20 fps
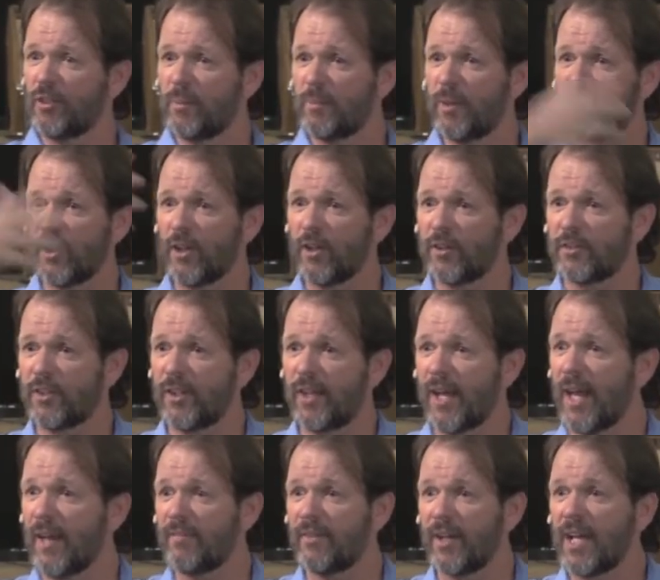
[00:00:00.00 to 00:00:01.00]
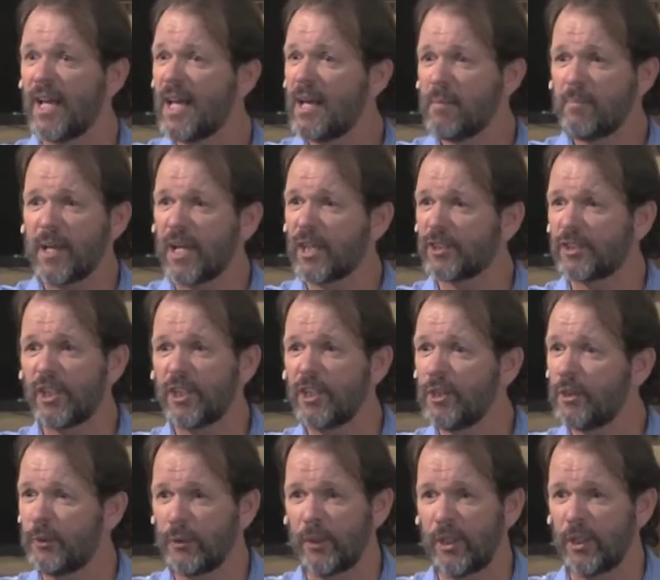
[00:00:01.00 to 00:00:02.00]
from the earth to the heaven because he
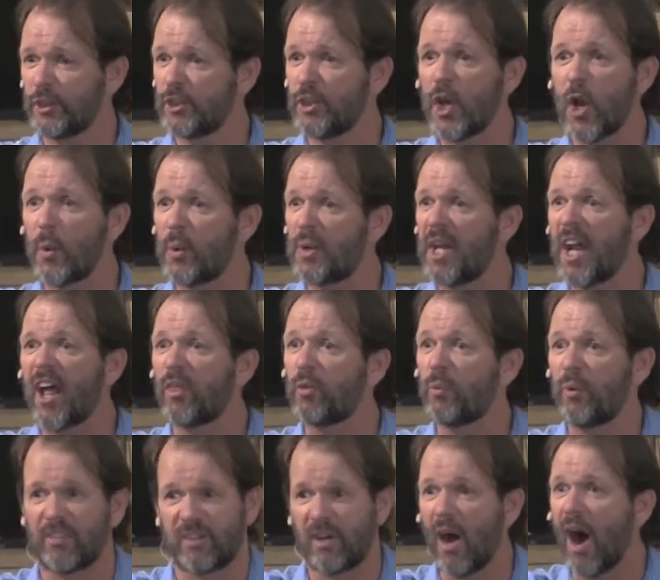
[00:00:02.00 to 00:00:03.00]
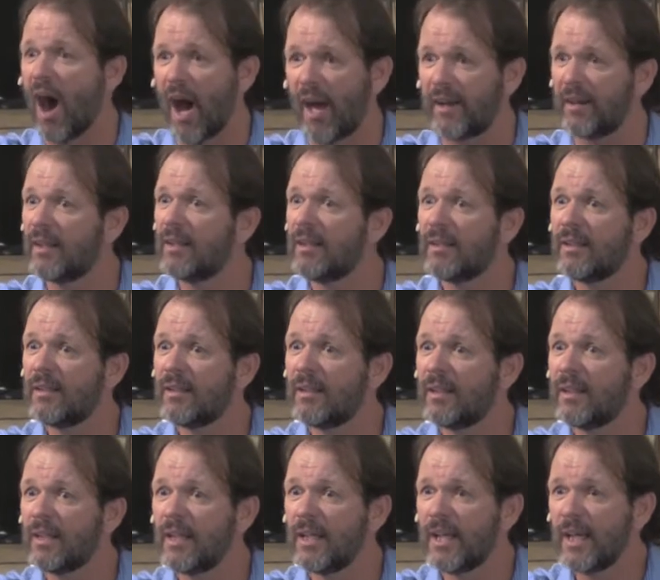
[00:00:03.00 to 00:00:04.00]
knew there's no death with God.
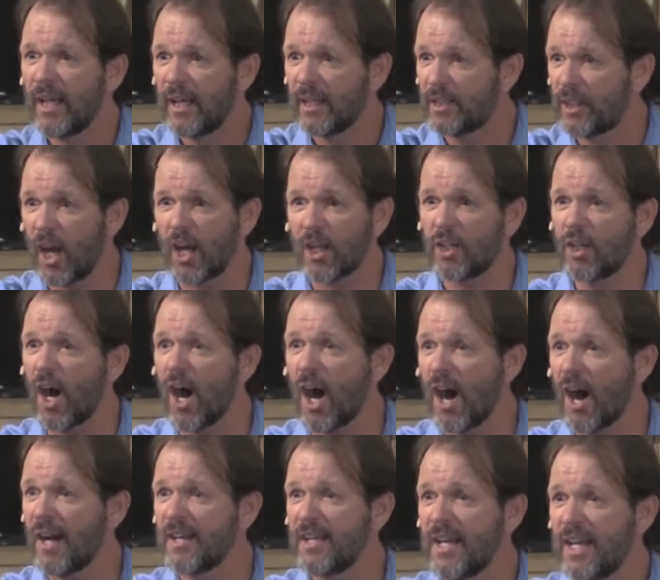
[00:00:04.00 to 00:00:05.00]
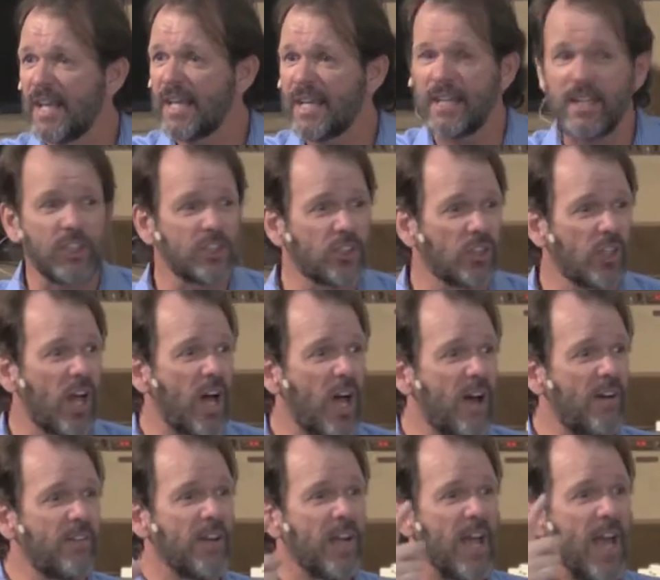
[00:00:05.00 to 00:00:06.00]
God, God, in His
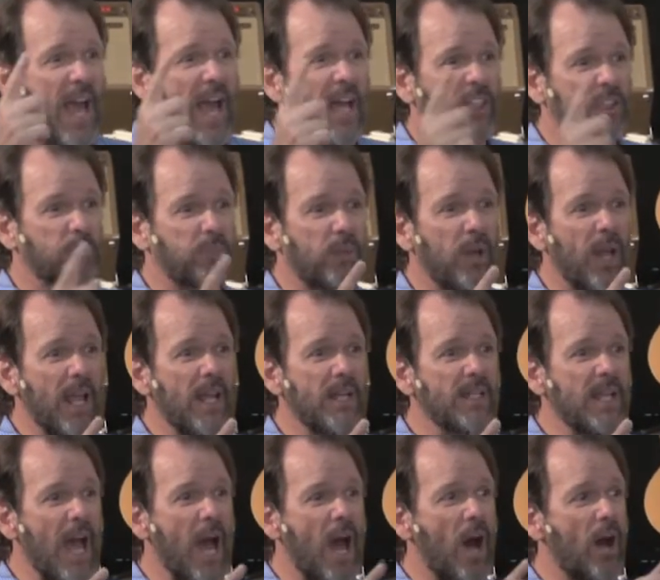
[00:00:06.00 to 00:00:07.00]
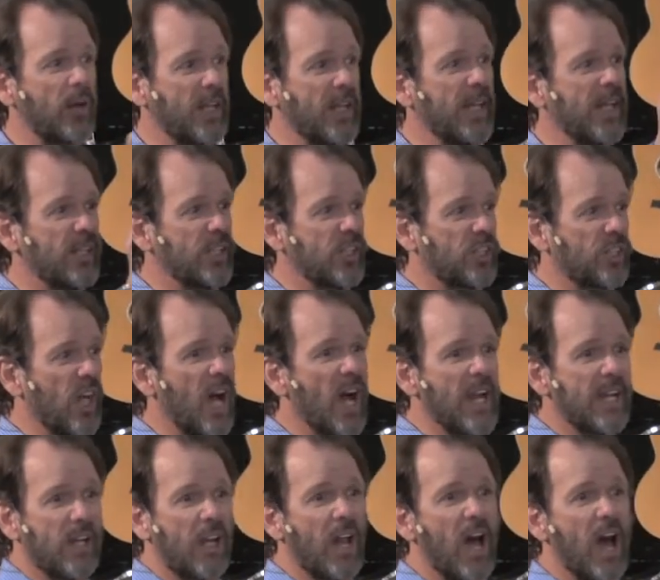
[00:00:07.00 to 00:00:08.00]
love, has planned out, He
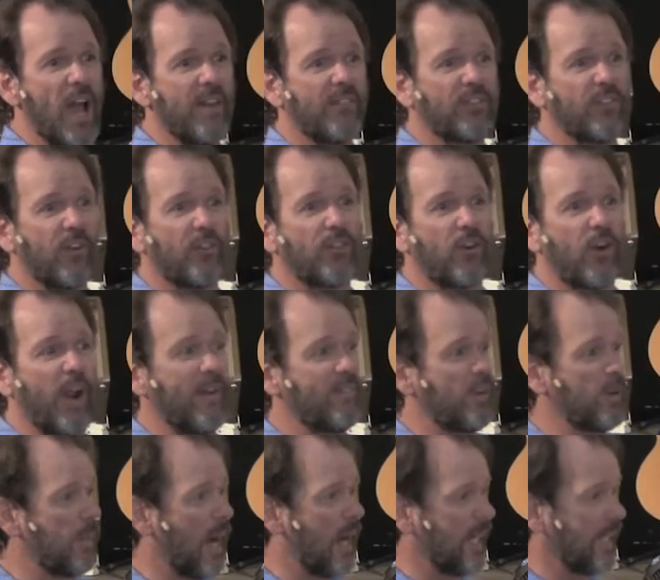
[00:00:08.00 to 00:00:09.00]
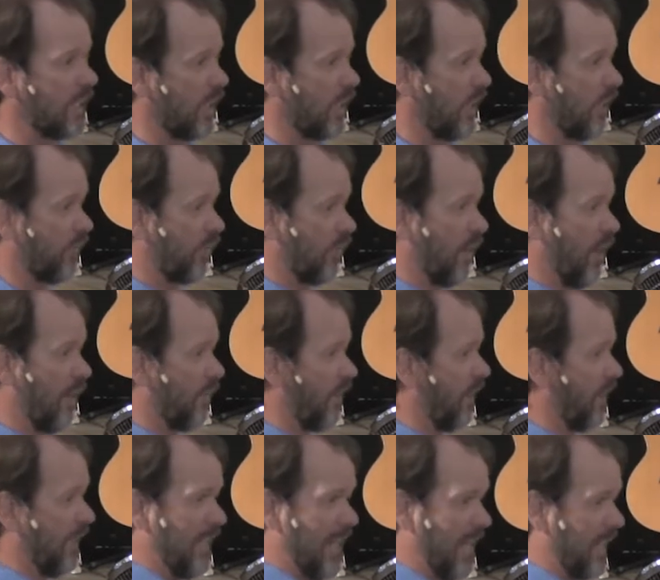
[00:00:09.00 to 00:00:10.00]
designed life for everybody to live forever.
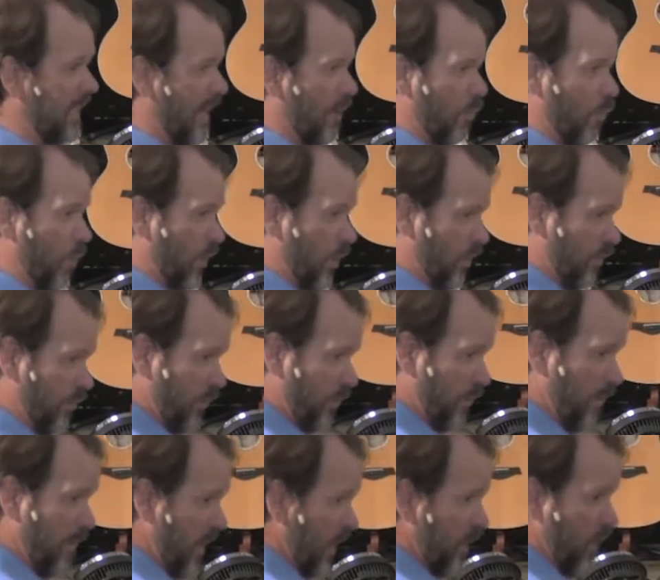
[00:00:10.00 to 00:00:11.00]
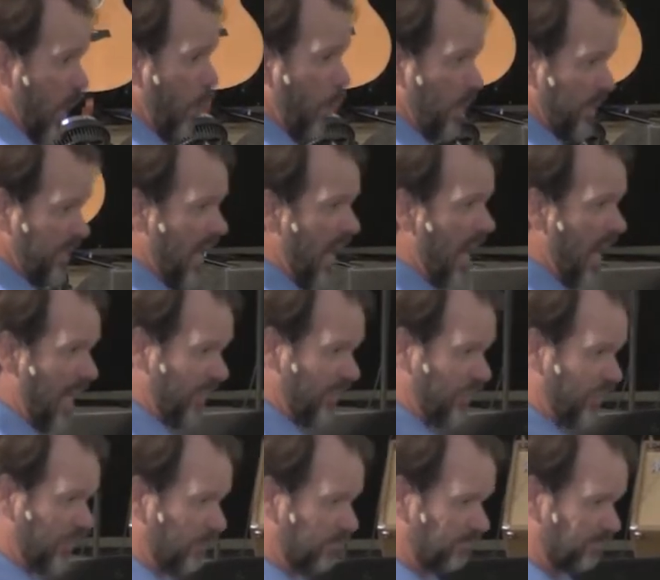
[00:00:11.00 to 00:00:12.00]
And isn't that wonderful, that no one
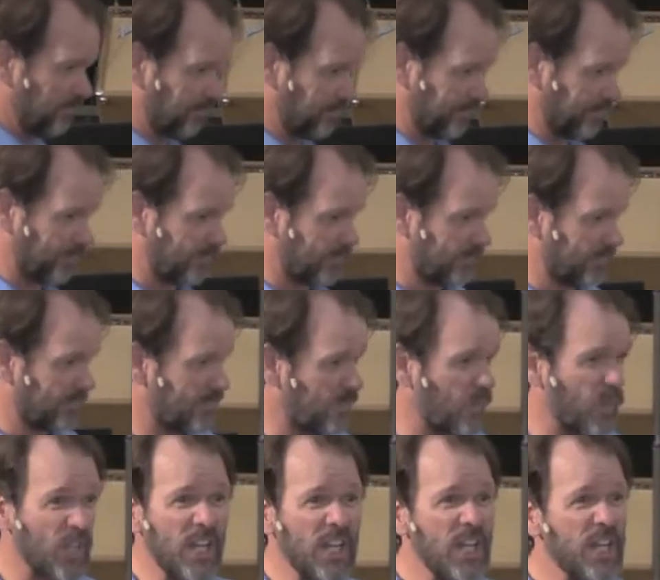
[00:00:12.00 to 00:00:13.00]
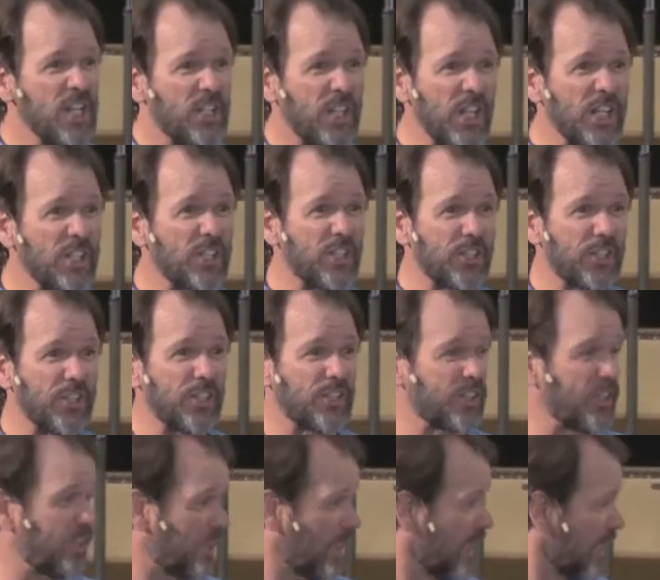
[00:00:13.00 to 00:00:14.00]
dies? Jesus is
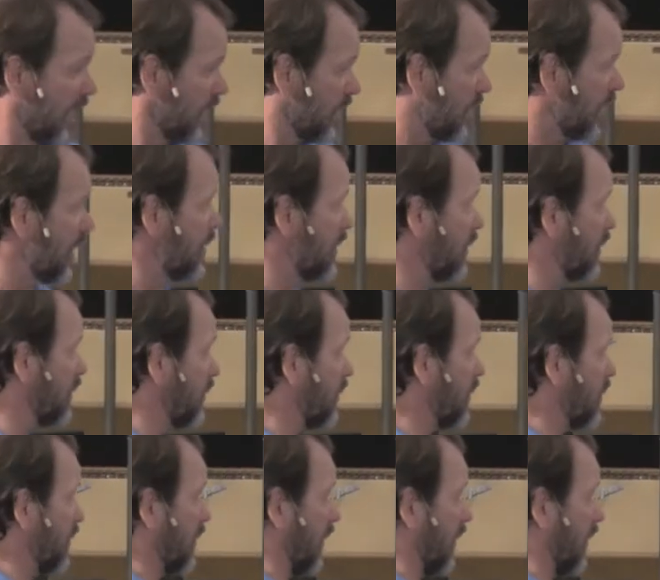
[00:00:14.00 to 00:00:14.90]
the, Jesus is